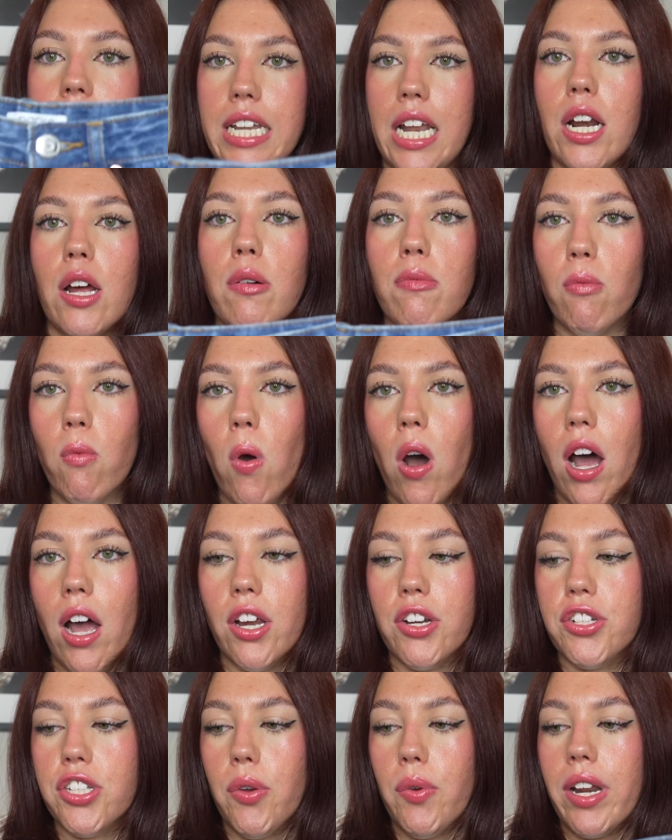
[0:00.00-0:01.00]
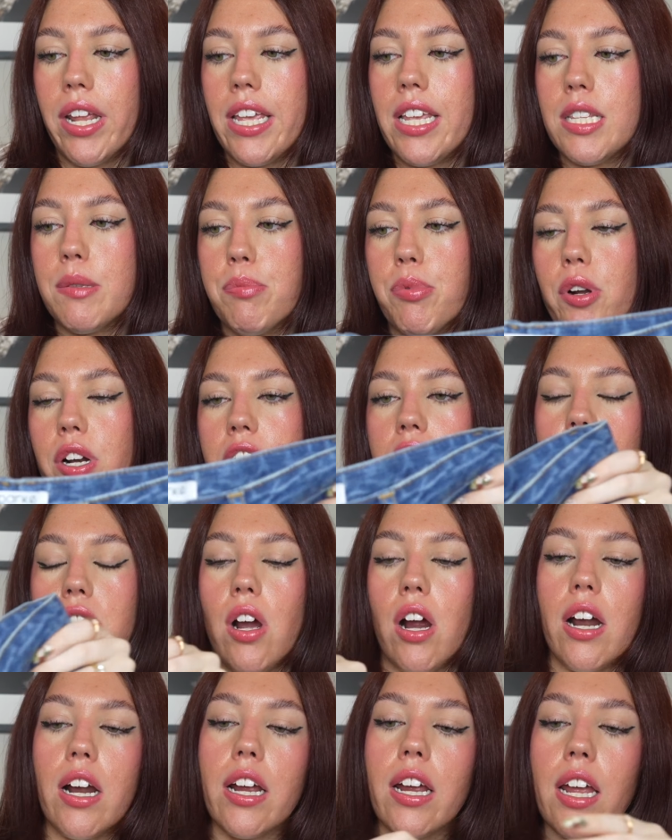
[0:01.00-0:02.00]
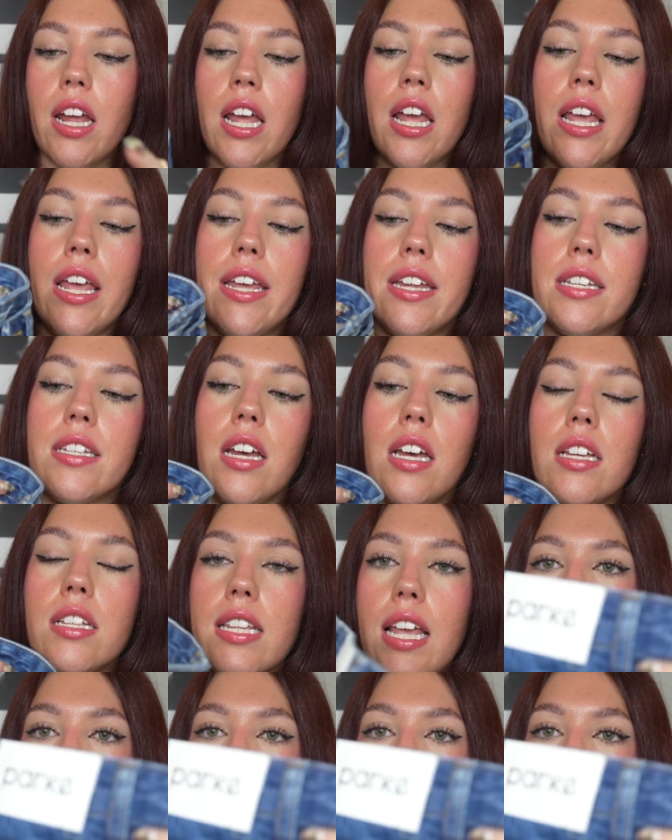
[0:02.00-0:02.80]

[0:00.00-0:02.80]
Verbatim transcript: denim wash, so it is pretty dark. It does